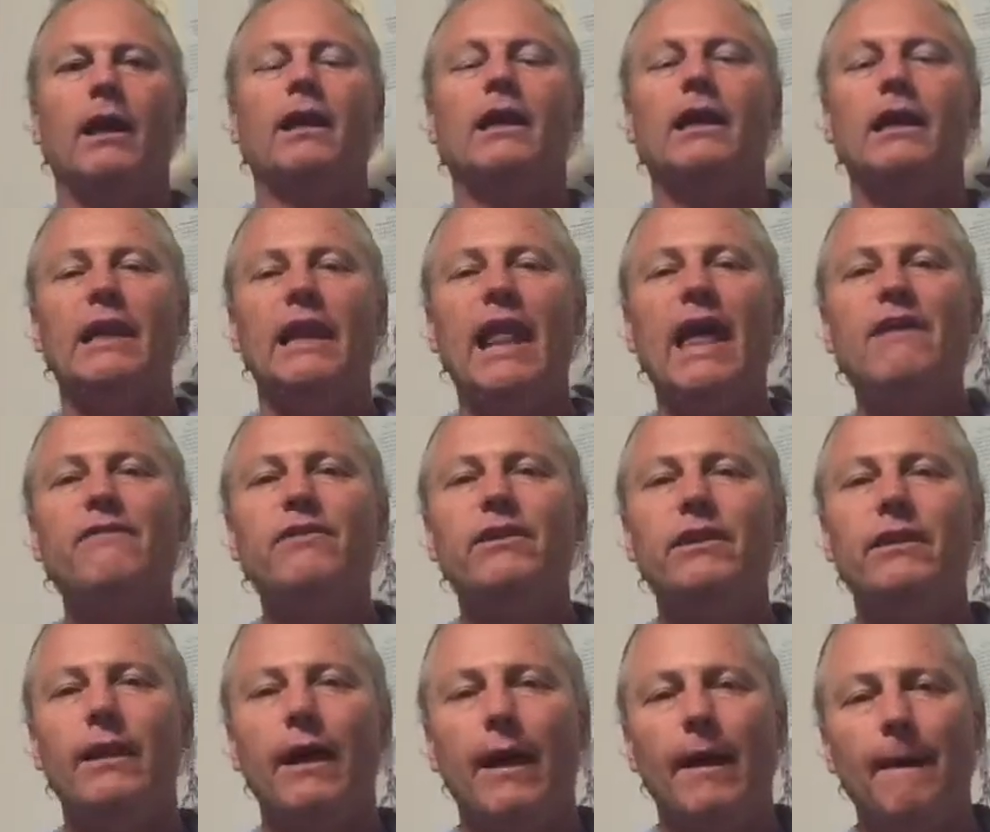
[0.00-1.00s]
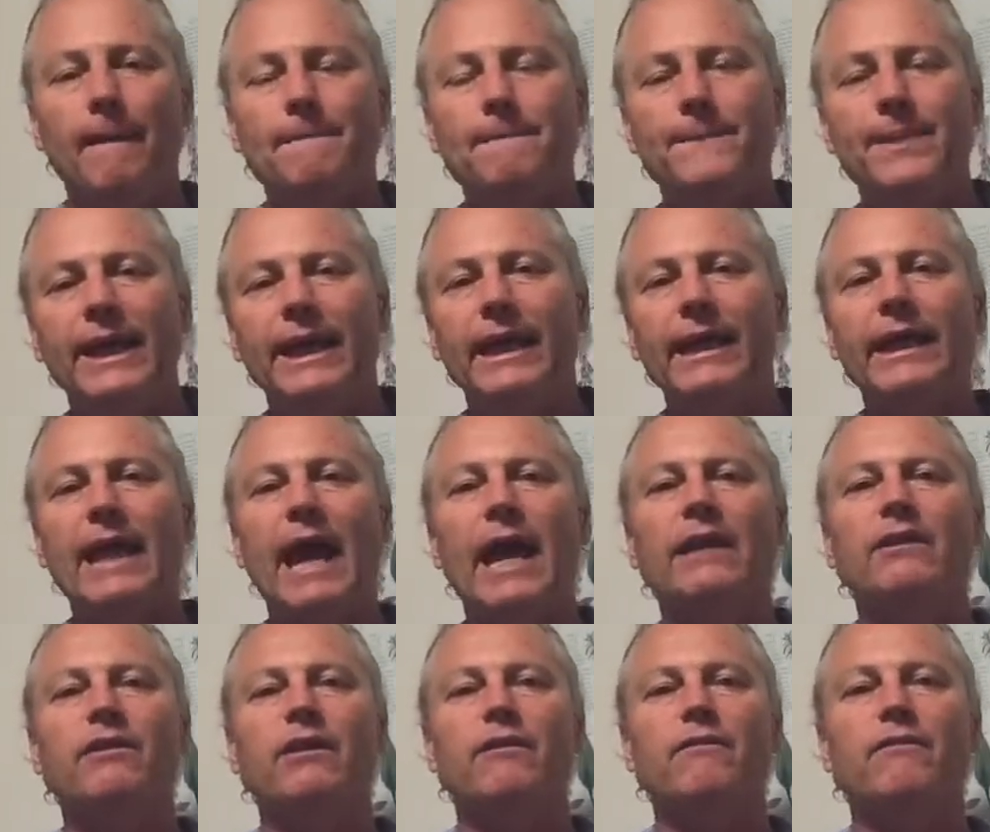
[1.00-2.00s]
Lavender, being
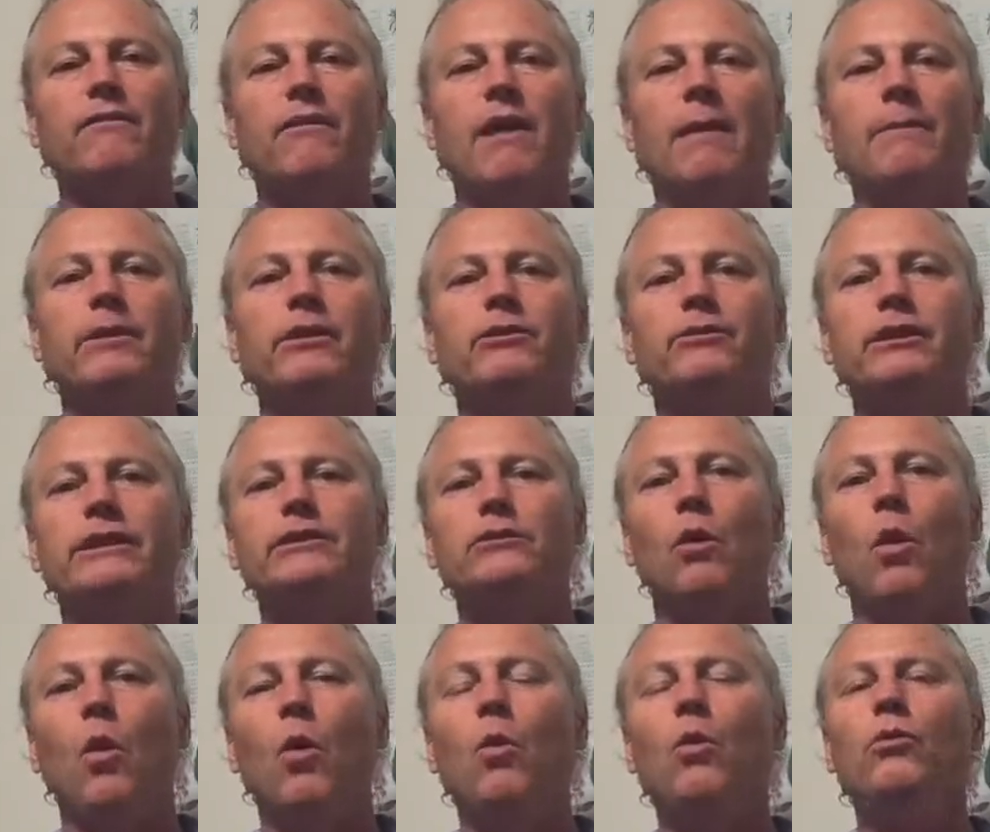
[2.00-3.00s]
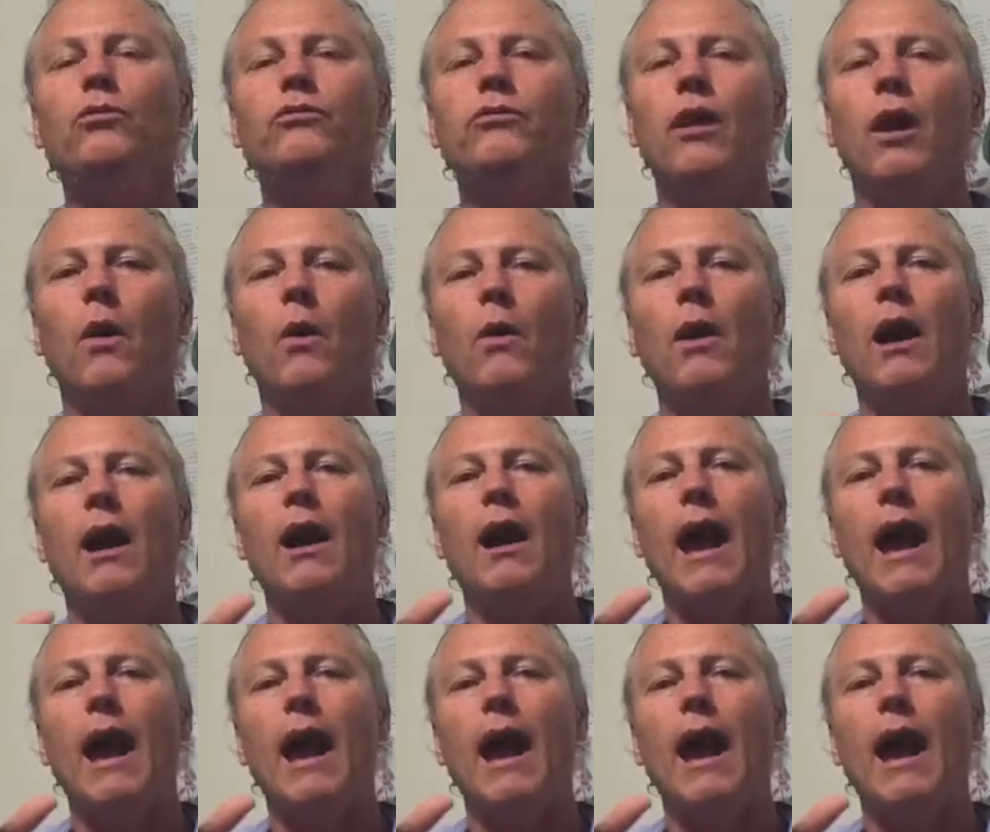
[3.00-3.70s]
anti-inflammatory, is also,